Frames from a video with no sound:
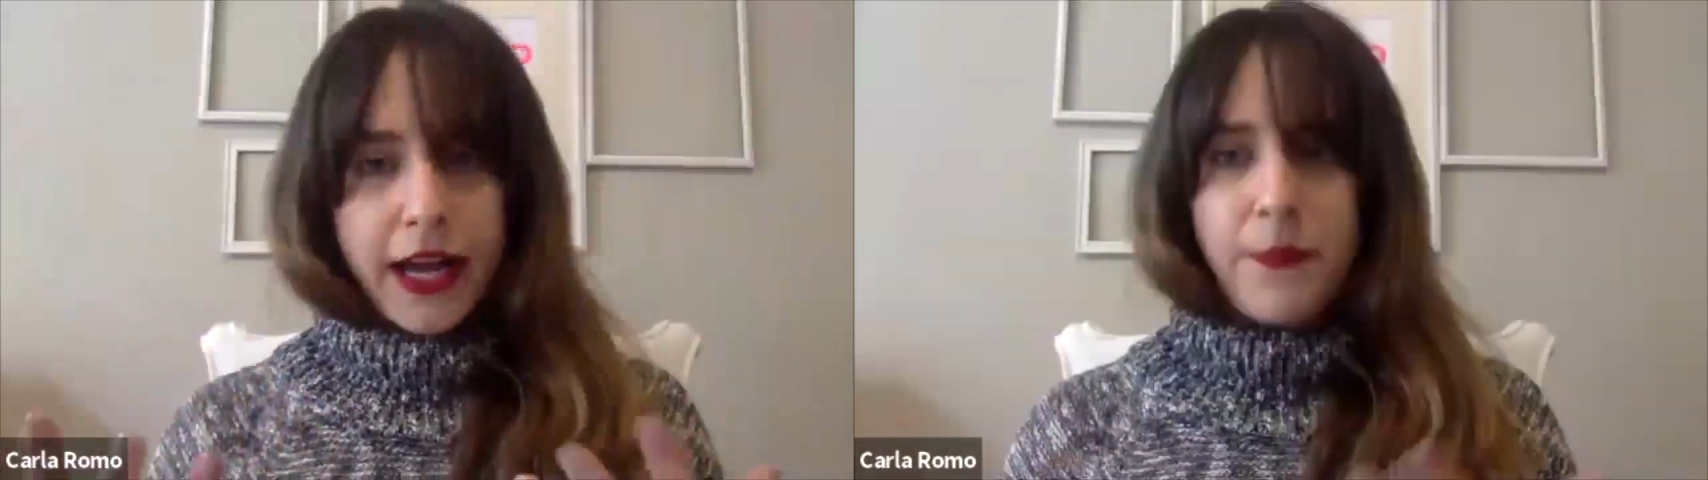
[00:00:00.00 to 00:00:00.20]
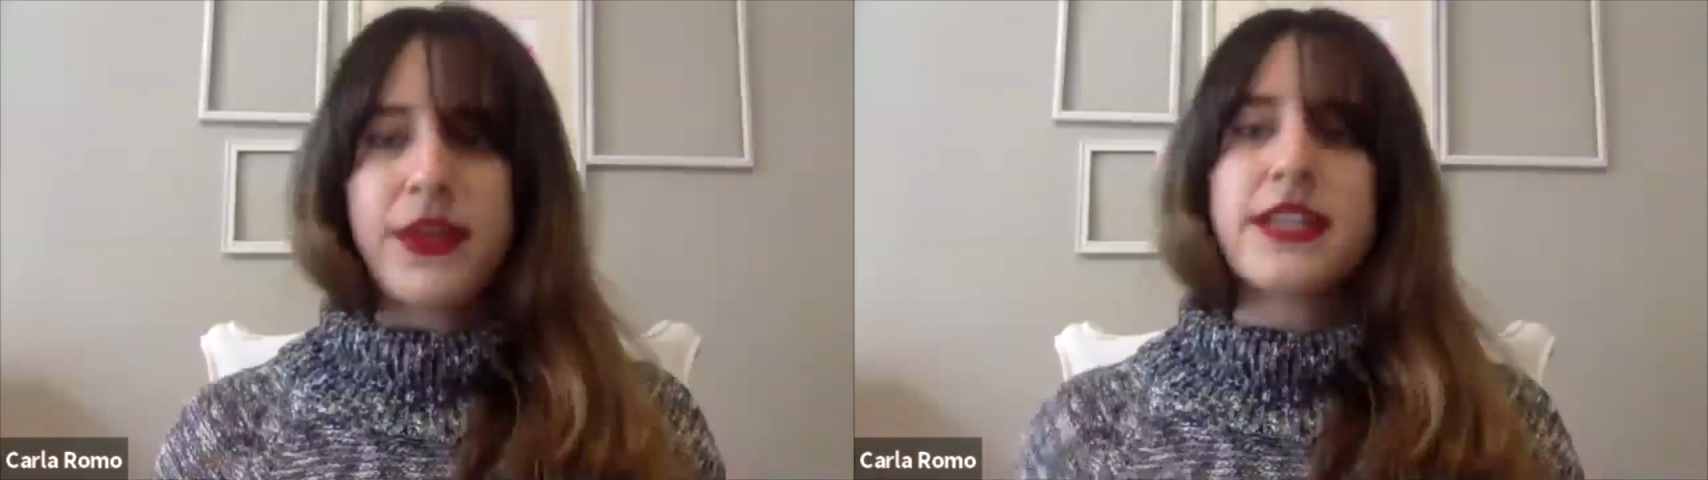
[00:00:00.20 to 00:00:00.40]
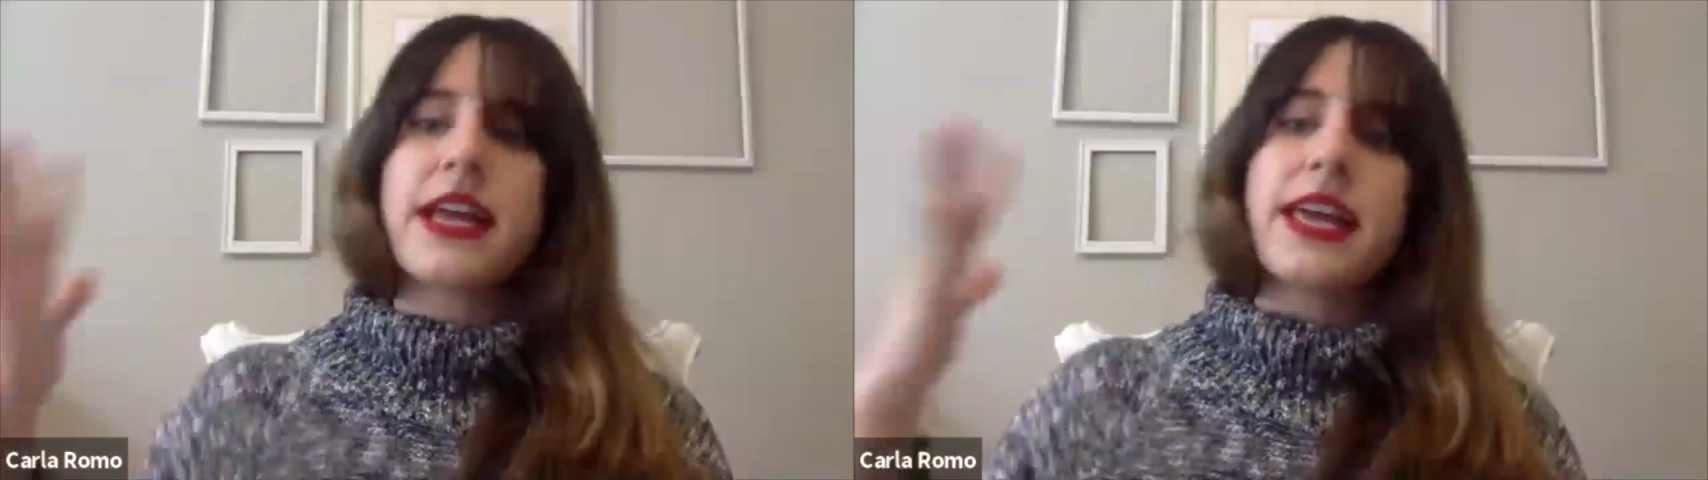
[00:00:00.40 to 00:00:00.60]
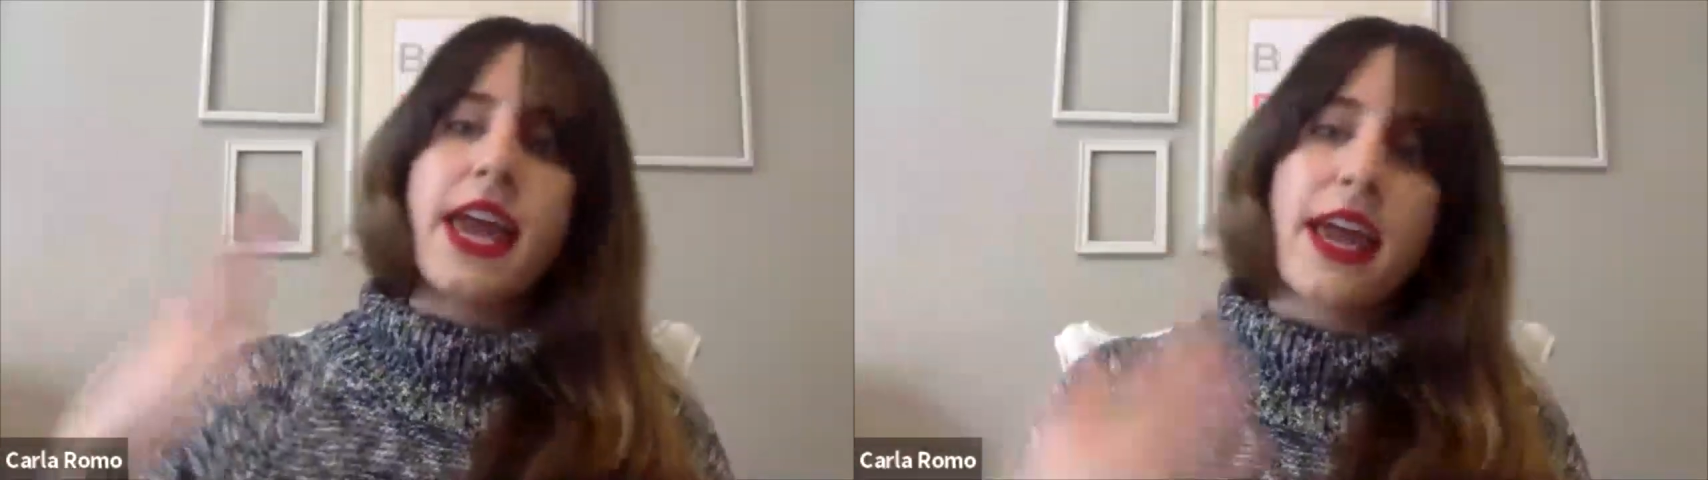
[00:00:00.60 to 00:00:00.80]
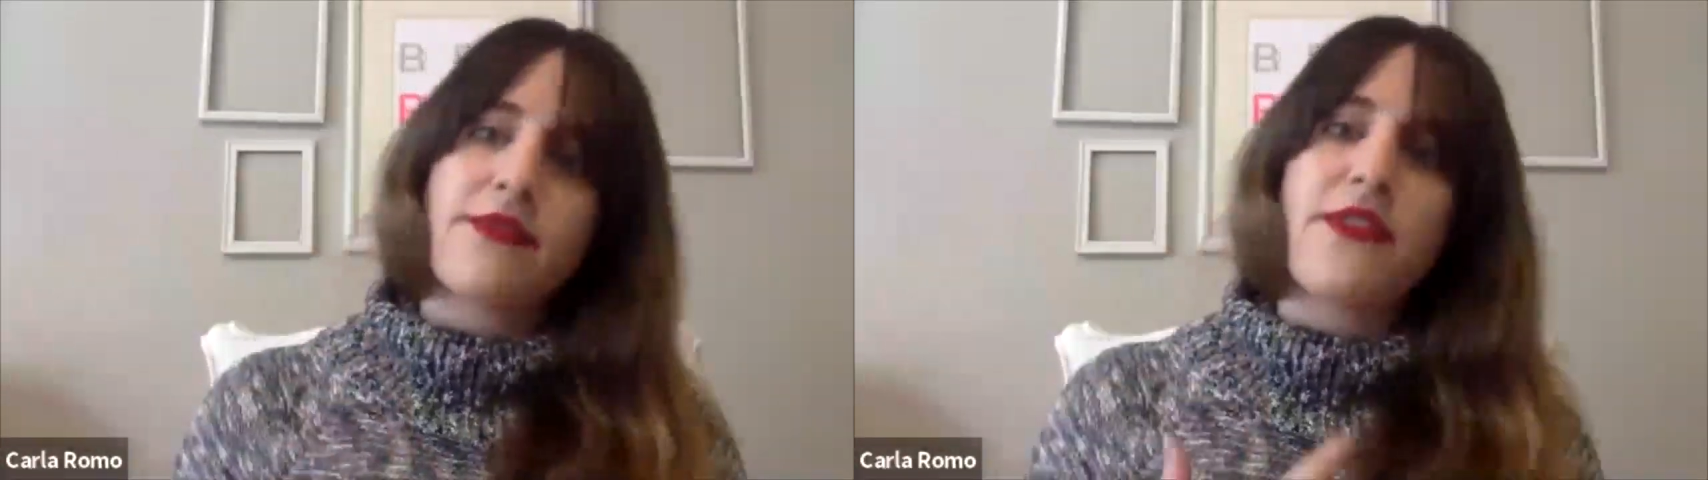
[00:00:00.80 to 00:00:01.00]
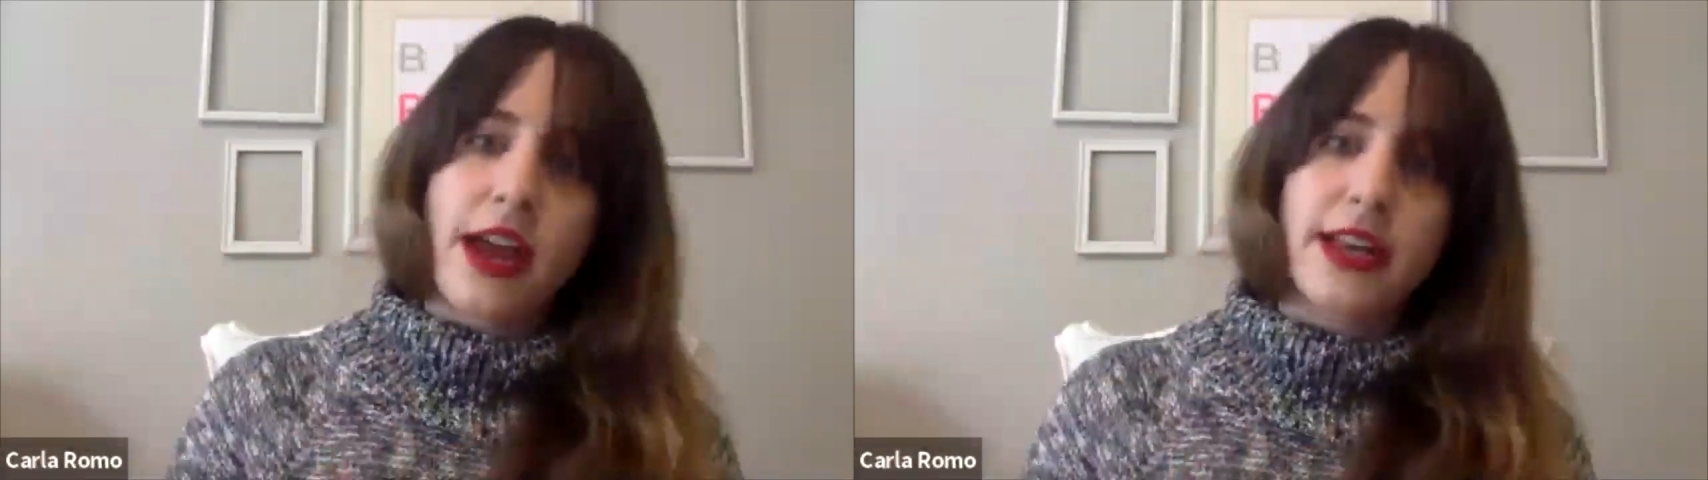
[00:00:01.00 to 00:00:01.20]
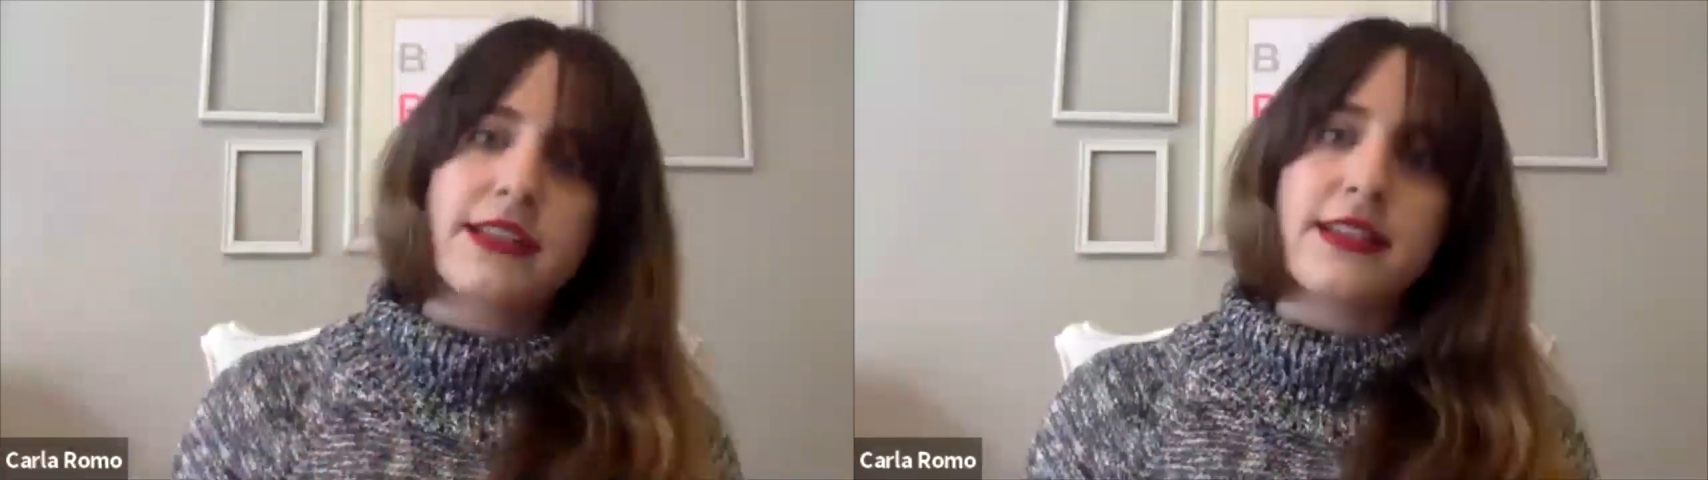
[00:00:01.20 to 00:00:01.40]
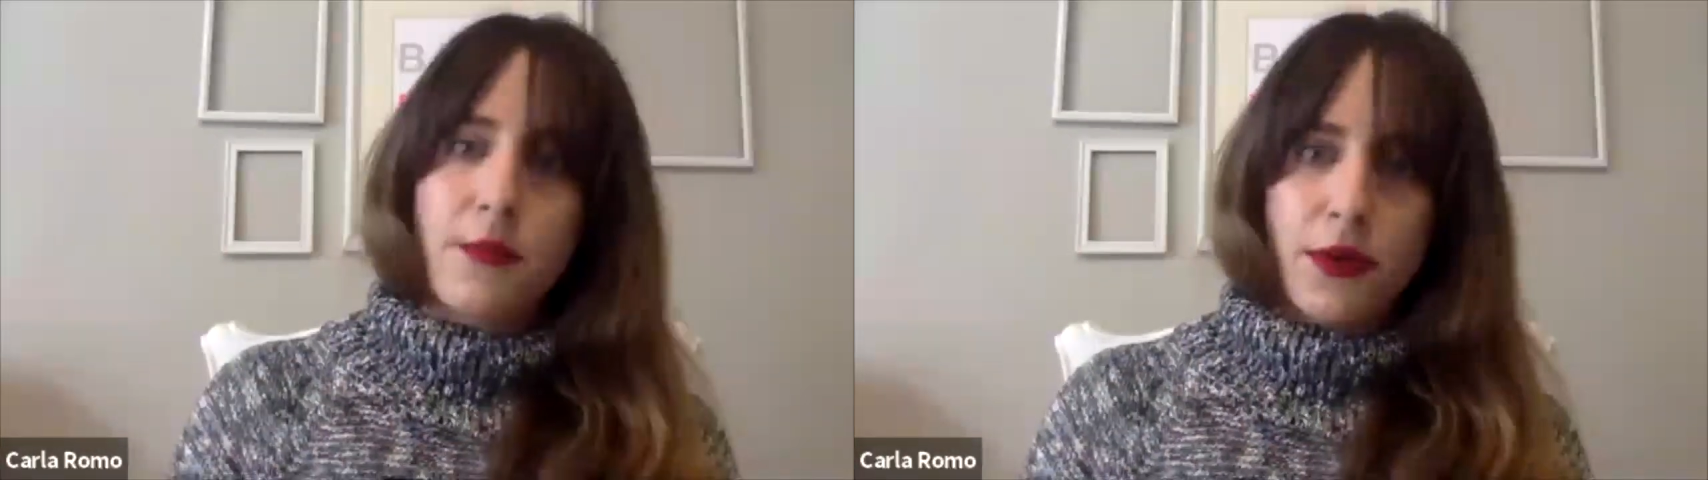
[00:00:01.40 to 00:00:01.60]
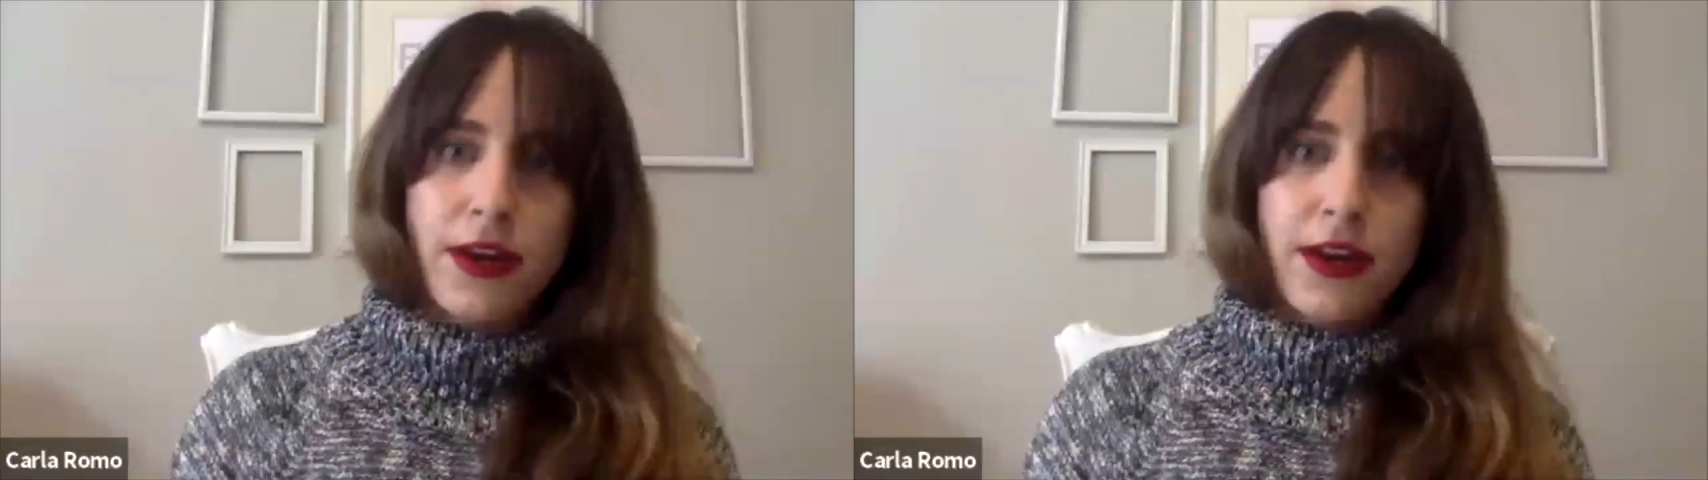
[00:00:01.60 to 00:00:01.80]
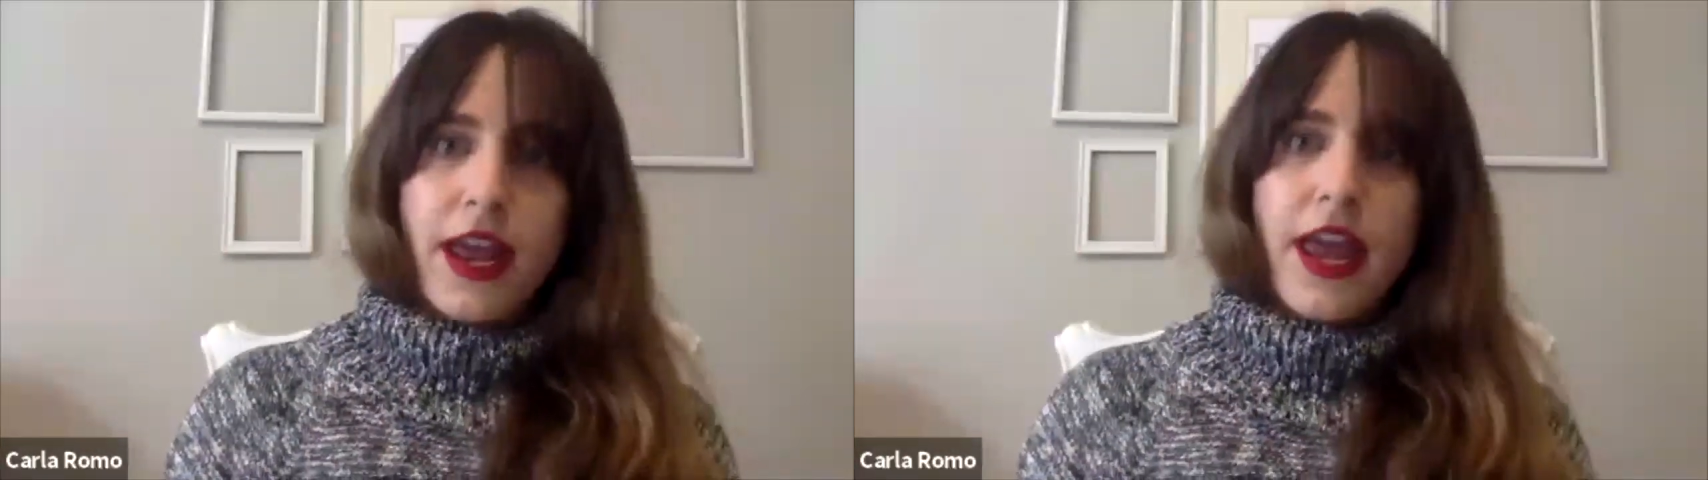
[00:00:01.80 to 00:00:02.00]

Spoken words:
Because I can't find someone.